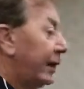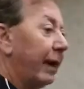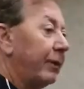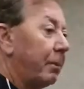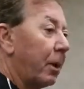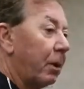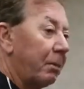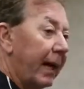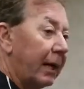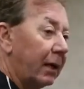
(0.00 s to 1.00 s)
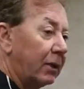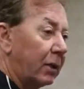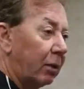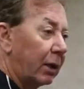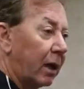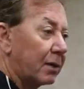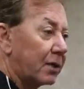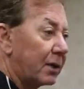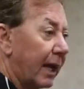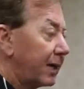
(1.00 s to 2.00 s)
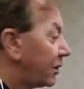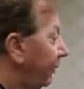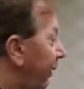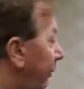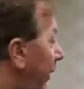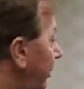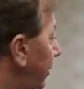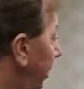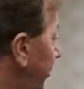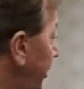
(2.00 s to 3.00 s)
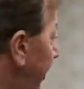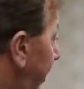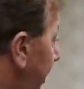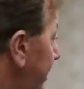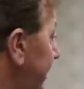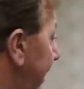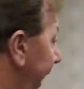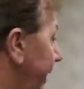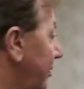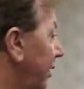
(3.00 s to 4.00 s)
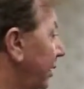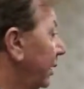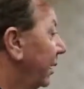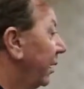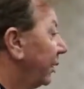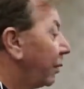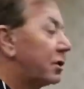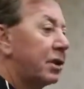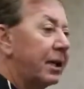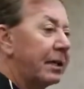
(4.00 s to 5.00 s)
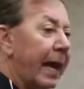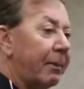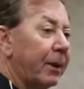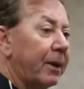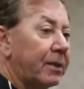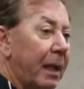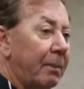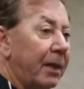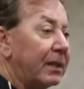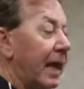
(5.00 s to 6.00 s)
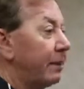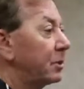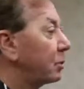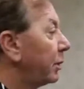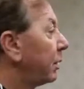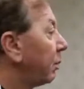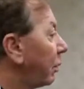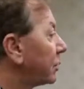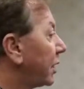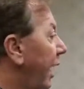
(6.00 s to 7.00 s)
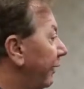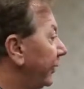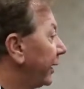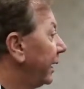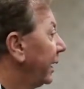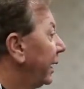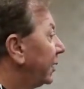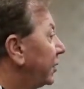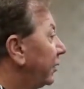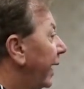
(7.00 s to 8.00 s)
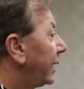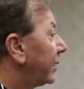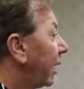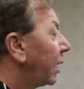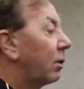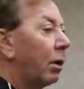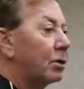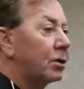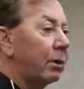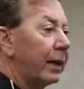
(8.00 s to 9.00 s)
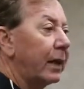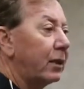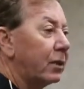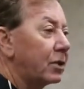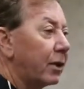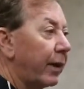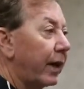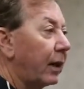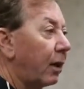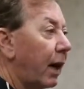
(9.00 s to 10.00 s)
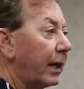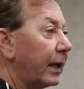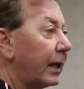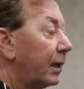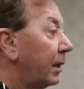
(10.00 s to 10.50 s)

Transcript: Have you burnt bacon? You know it causes cancer. Have you burnt toast? It causes cancer. Those things happen. The same thing happens when you roast coffee to that dark roast the way they do so they can grind it.